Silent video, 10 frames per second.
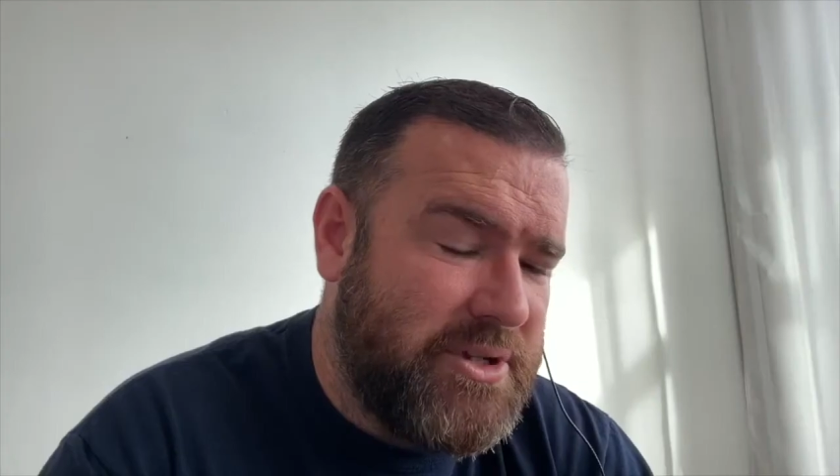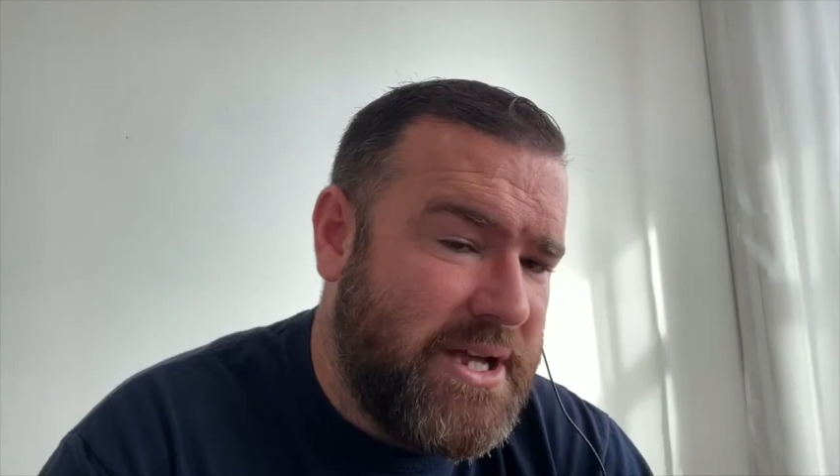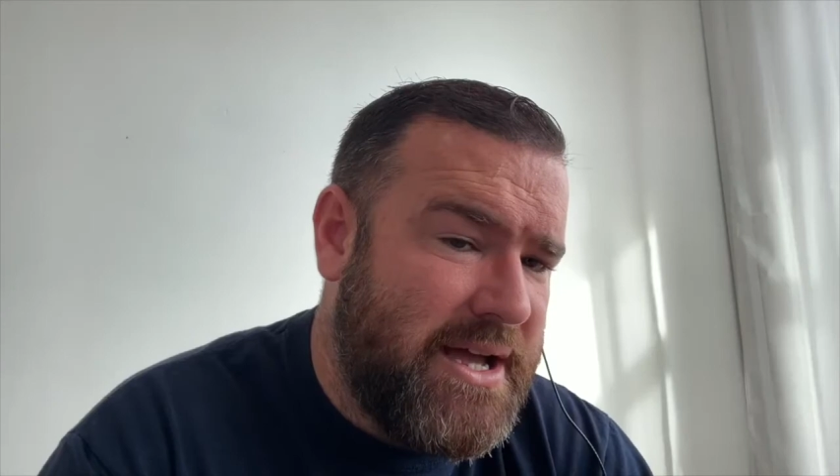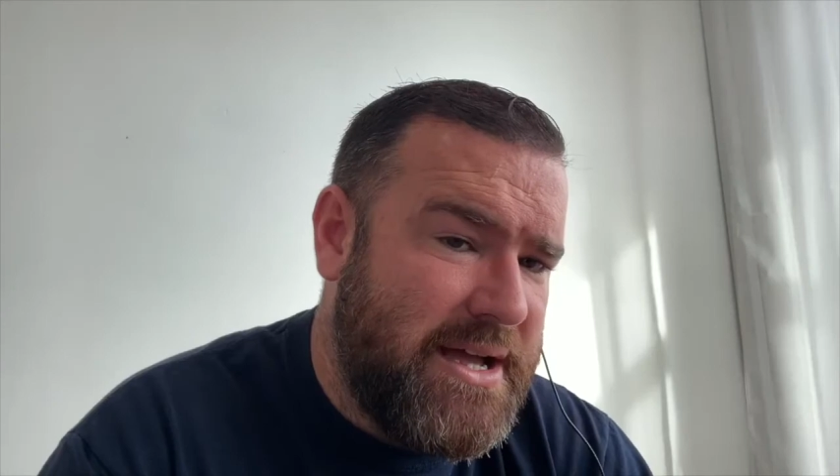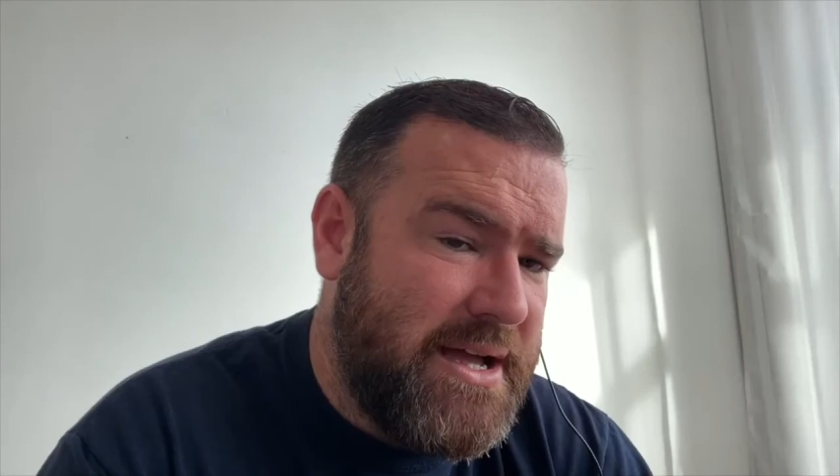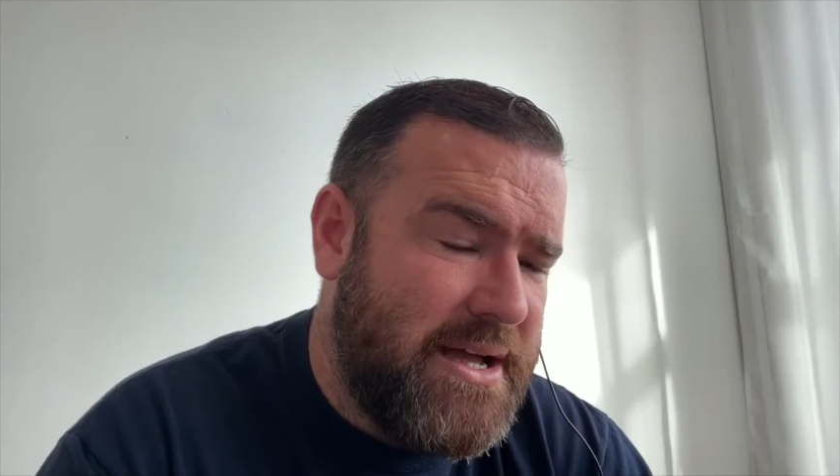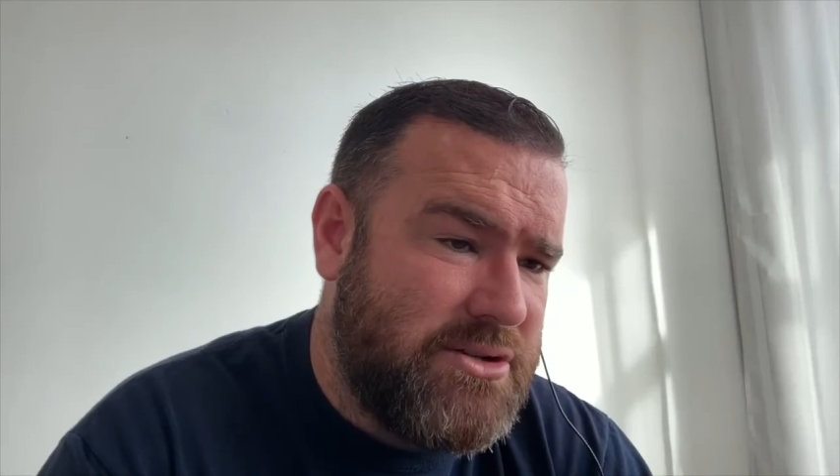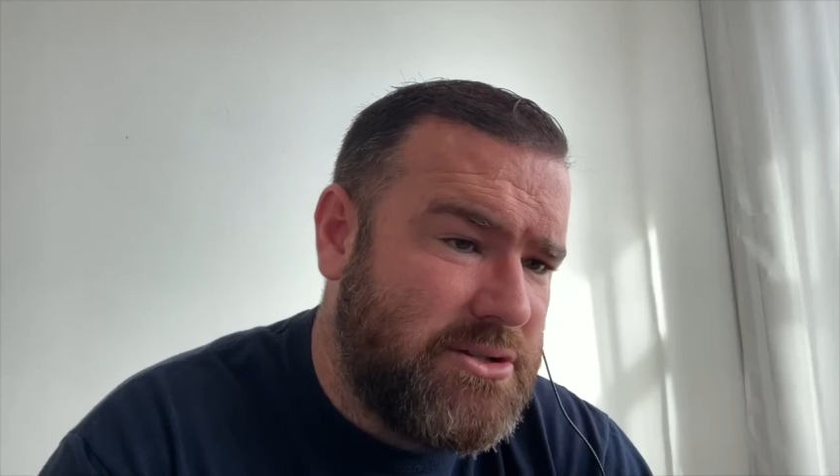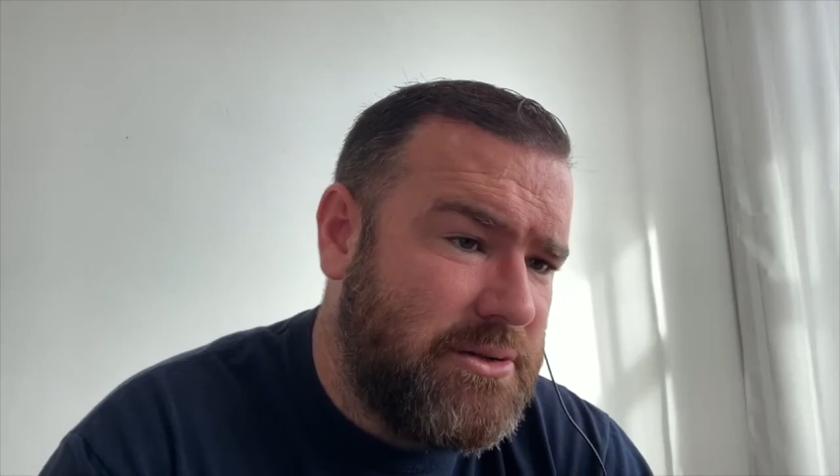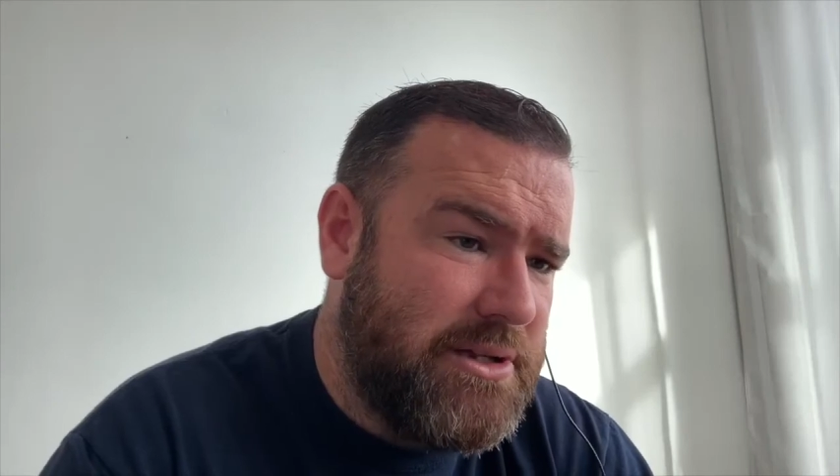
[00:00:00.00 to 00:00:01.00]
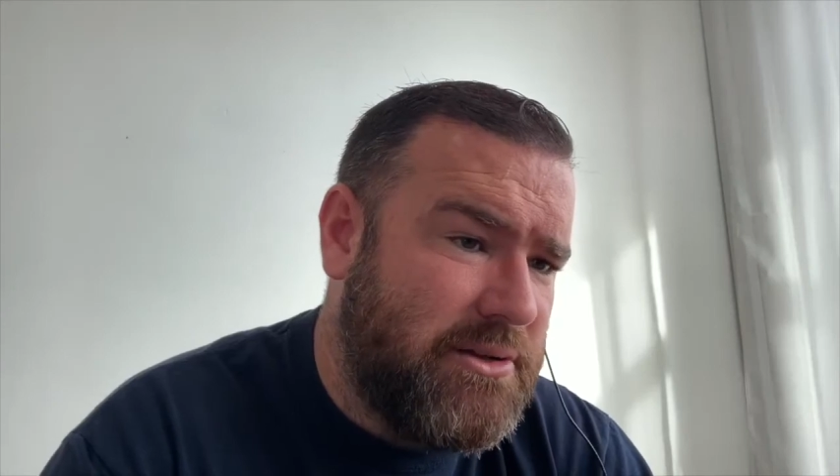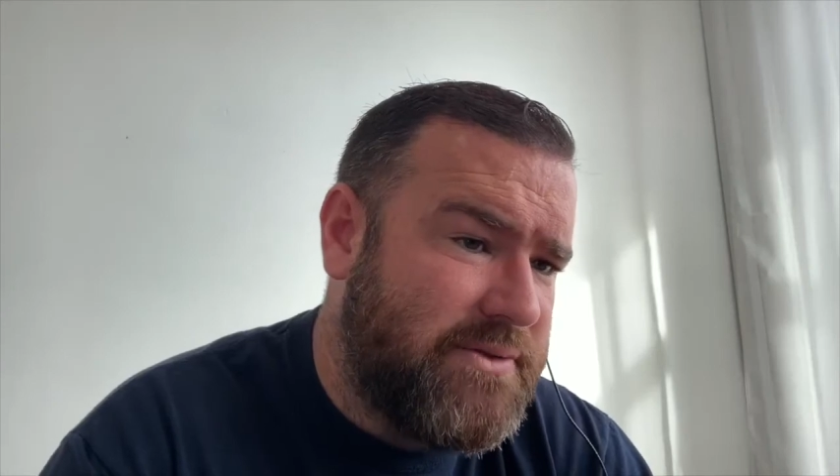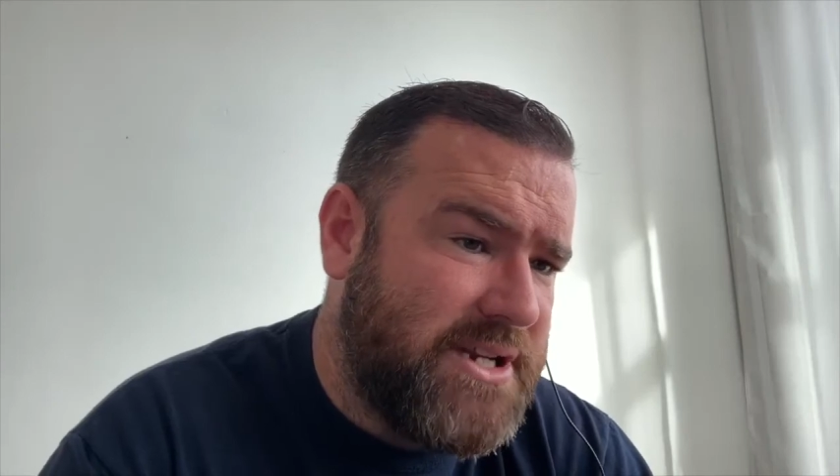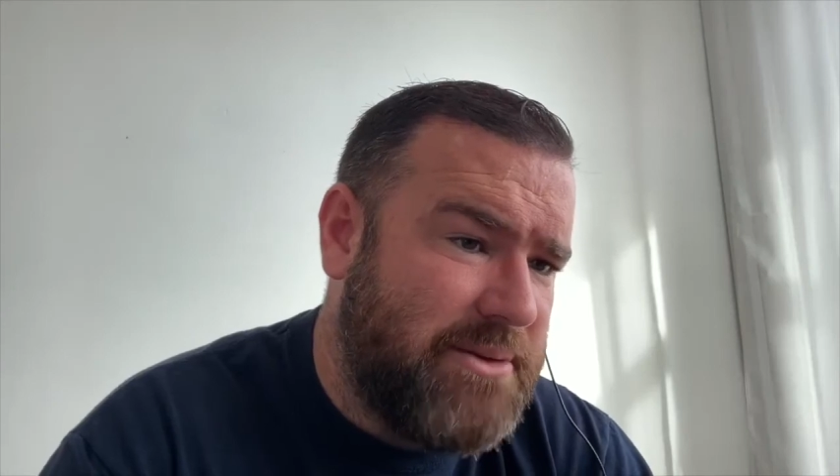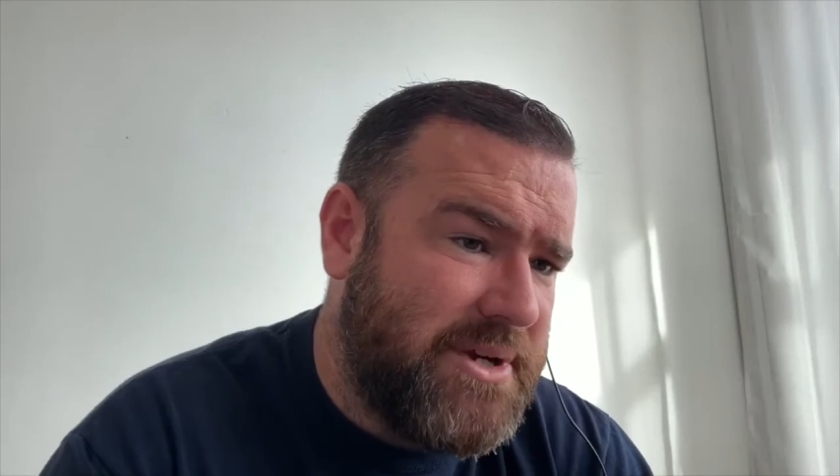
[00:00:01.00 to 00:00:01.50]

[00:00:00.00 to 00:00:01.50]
But yeah, I absolutely love telling